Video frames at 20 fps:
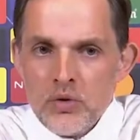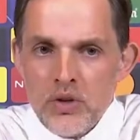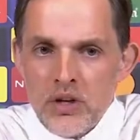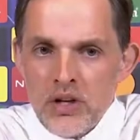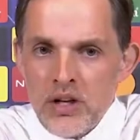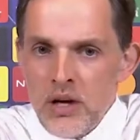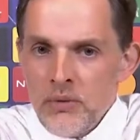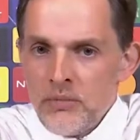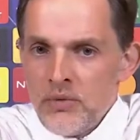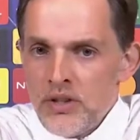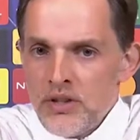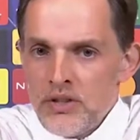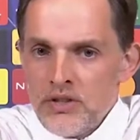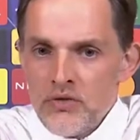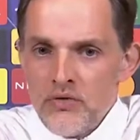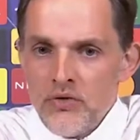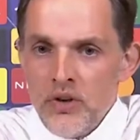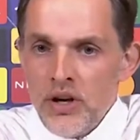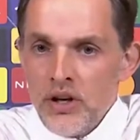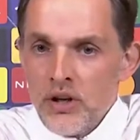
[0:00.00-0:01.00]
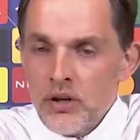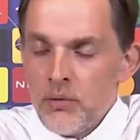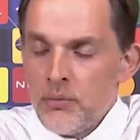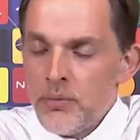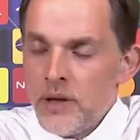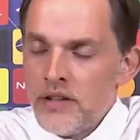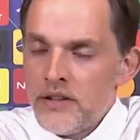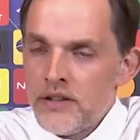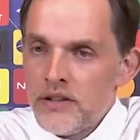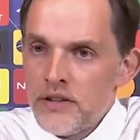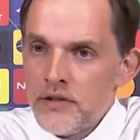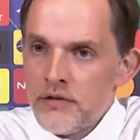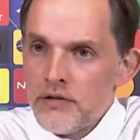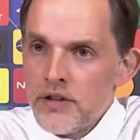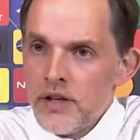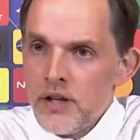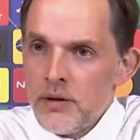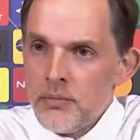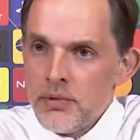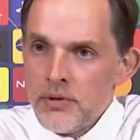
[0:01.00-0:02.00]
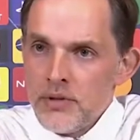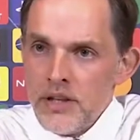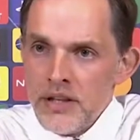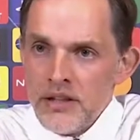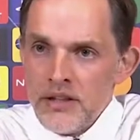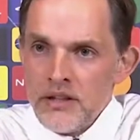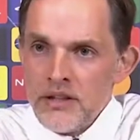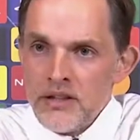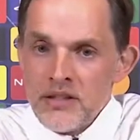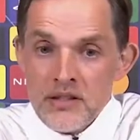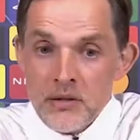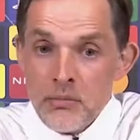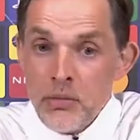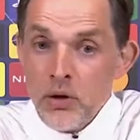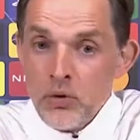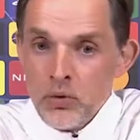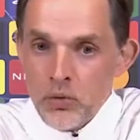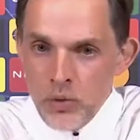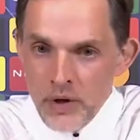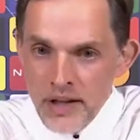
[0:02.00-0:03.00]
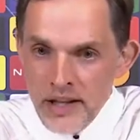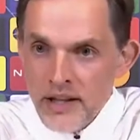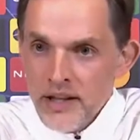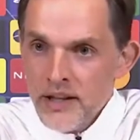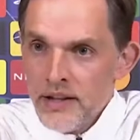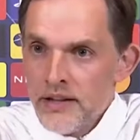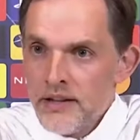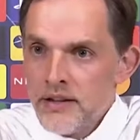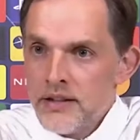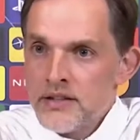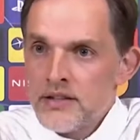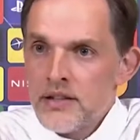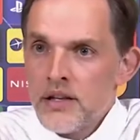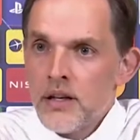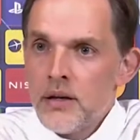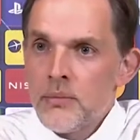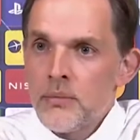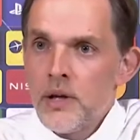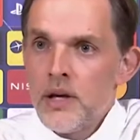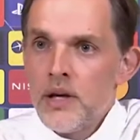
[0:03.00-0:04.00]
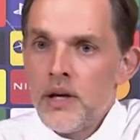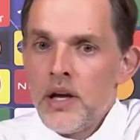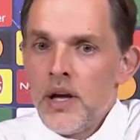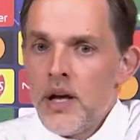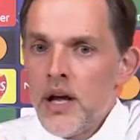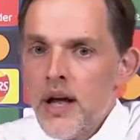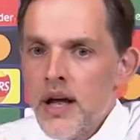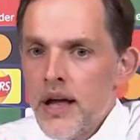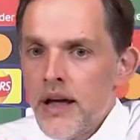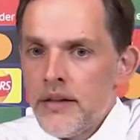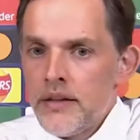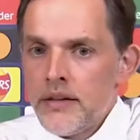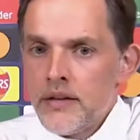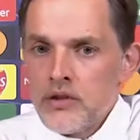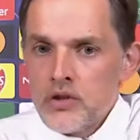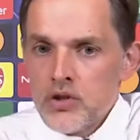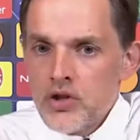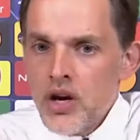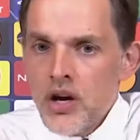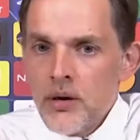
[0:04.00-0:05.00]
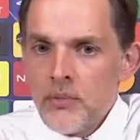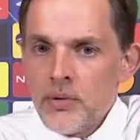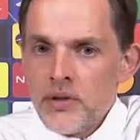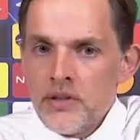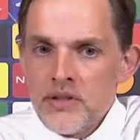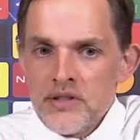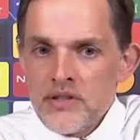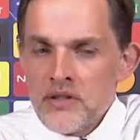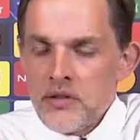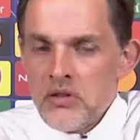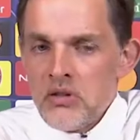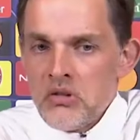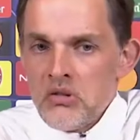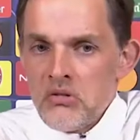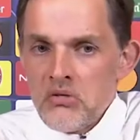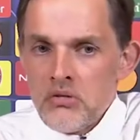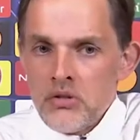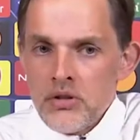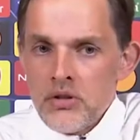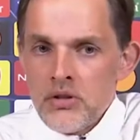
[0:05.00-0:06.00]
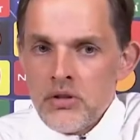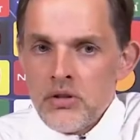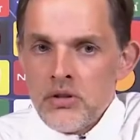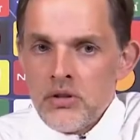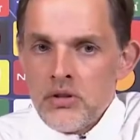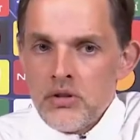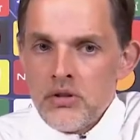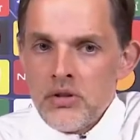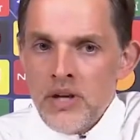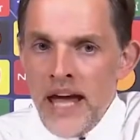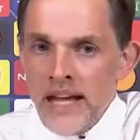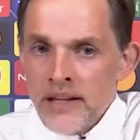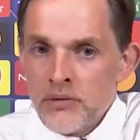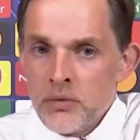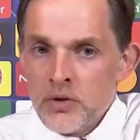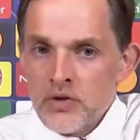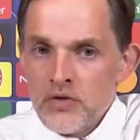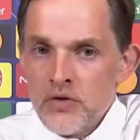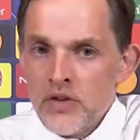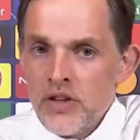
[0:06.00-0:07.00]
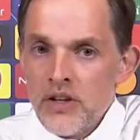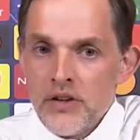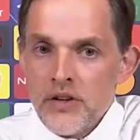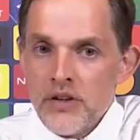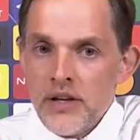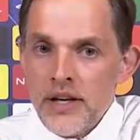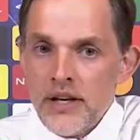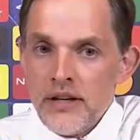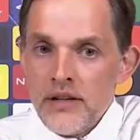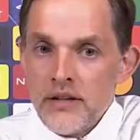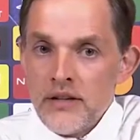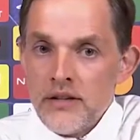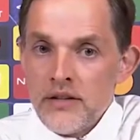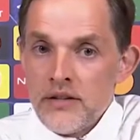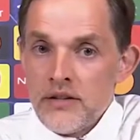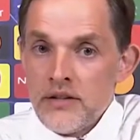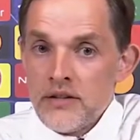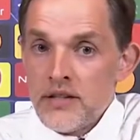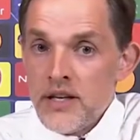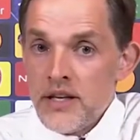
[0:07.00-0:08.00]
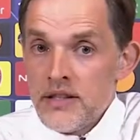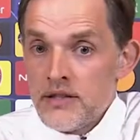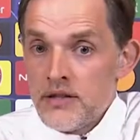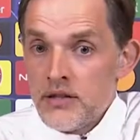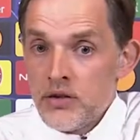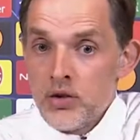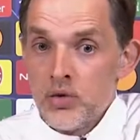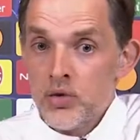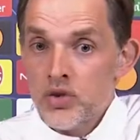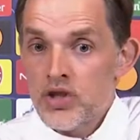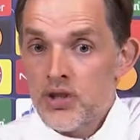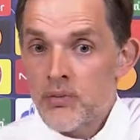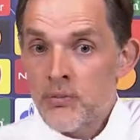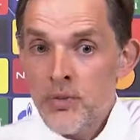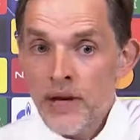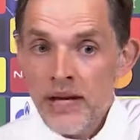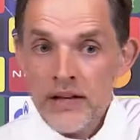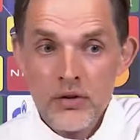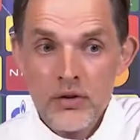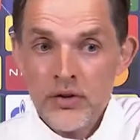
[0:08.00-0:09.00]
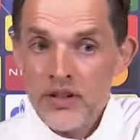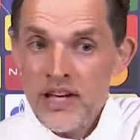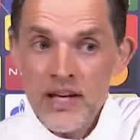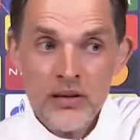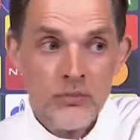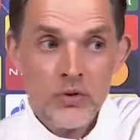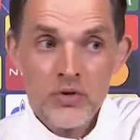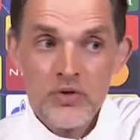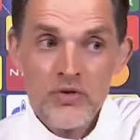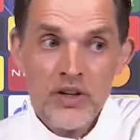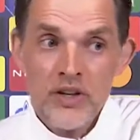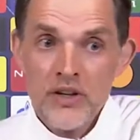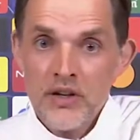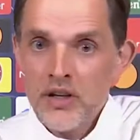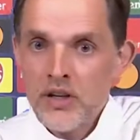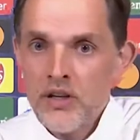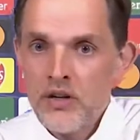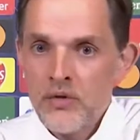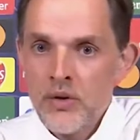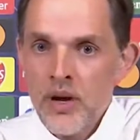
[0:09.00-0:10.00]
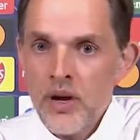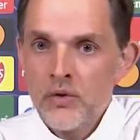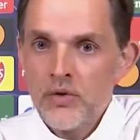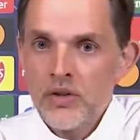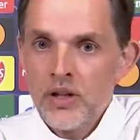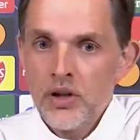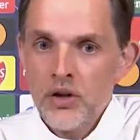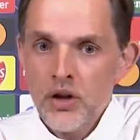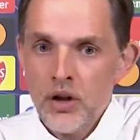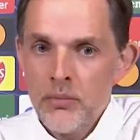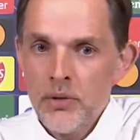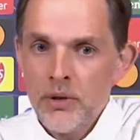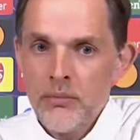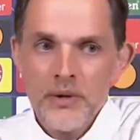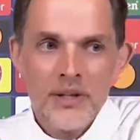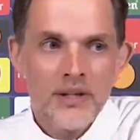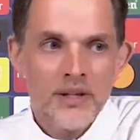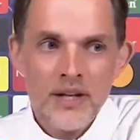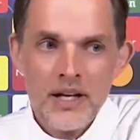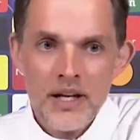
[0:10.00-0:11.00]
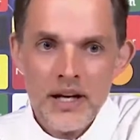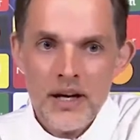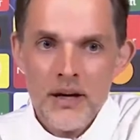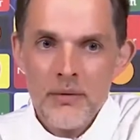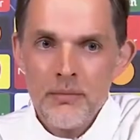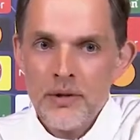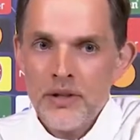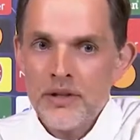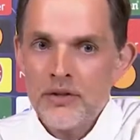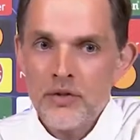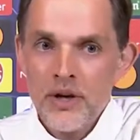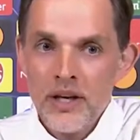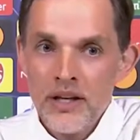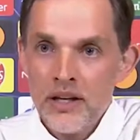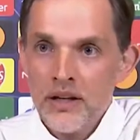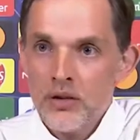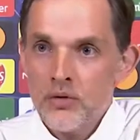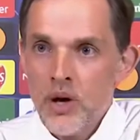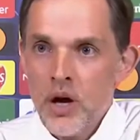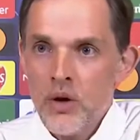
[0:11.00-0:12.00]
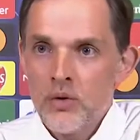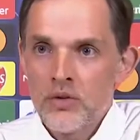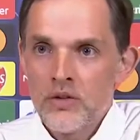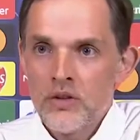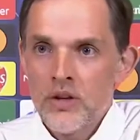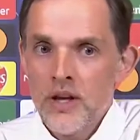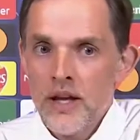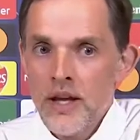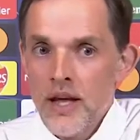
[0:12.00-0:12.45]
the club, that it's a very competitive club, that it is about winning in this club. And this sharpens the atmosphere, and this has a huge impact on the atmosphere here around in Cobham, in the club, in training ground,